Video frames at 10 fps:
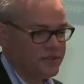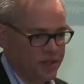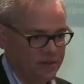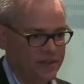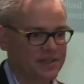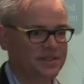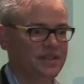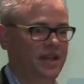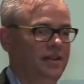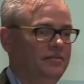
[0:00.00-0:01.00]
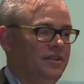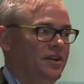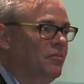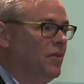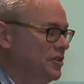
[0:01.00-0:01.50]
of service and
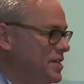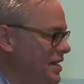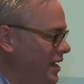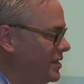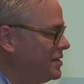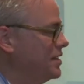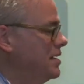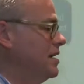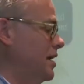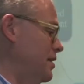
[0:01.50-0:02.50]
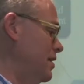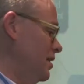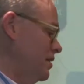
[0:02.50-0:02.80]
multi-tenancy and